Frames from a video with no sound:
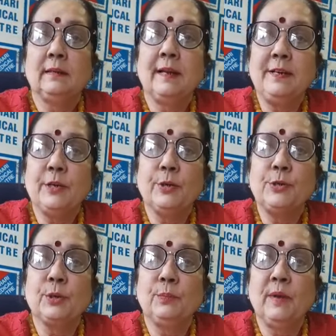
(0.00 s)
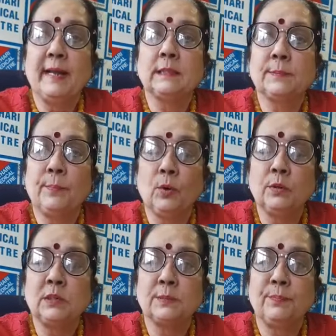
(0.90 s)
then you should wear
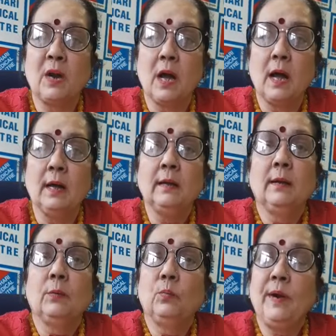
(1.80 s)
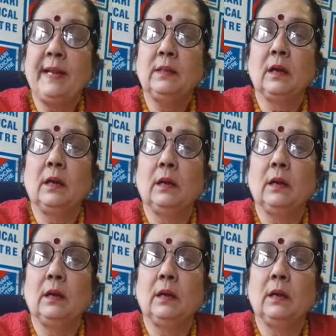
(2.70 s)
sports bra with